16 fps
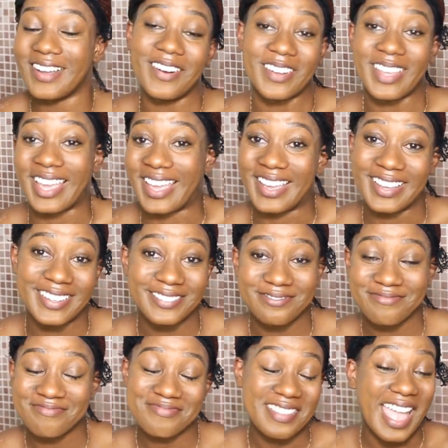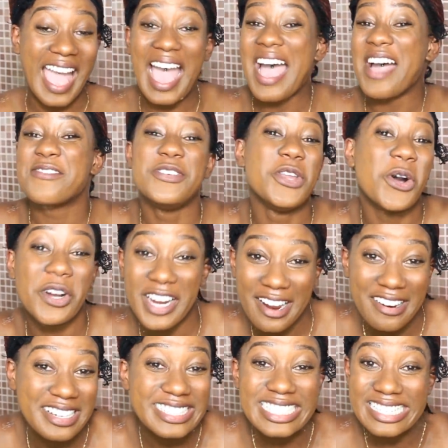Okay, I have no
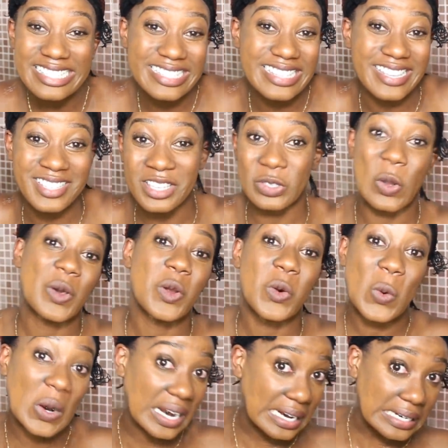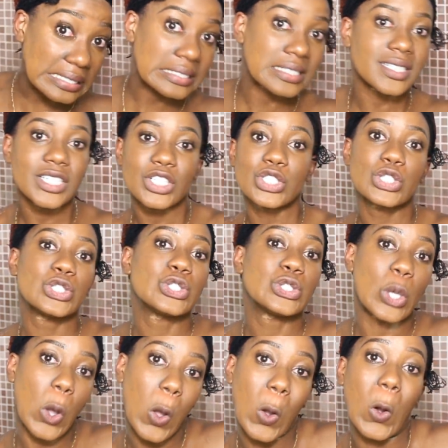guarantees this is gonna work,
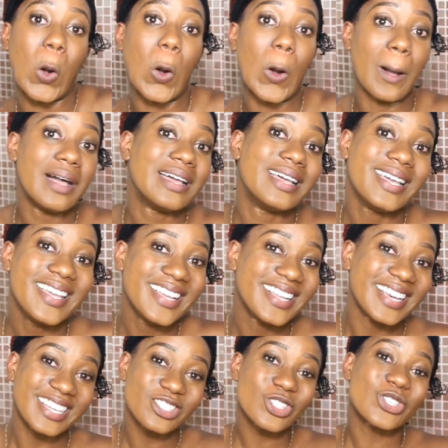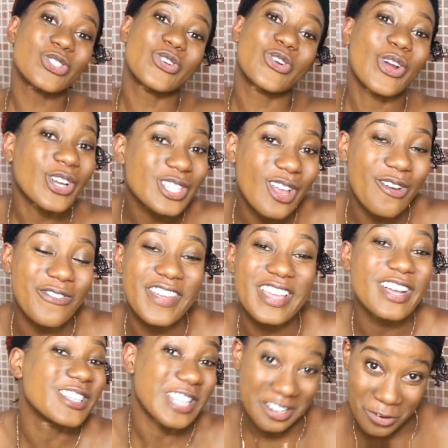so let's just cross our
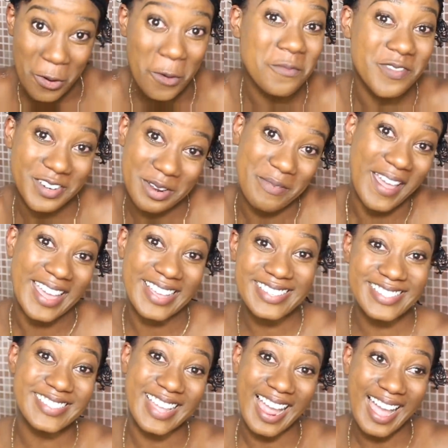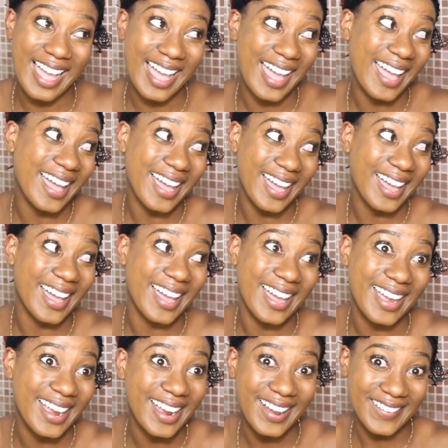fingers and hope for the best.
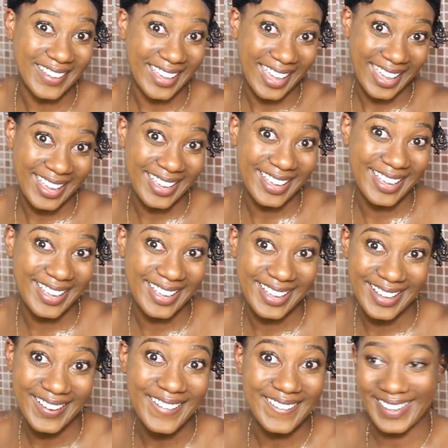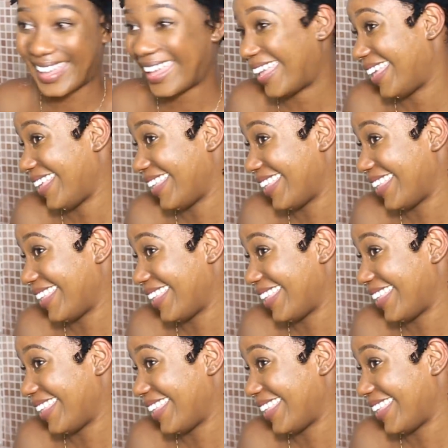Okay? Okay.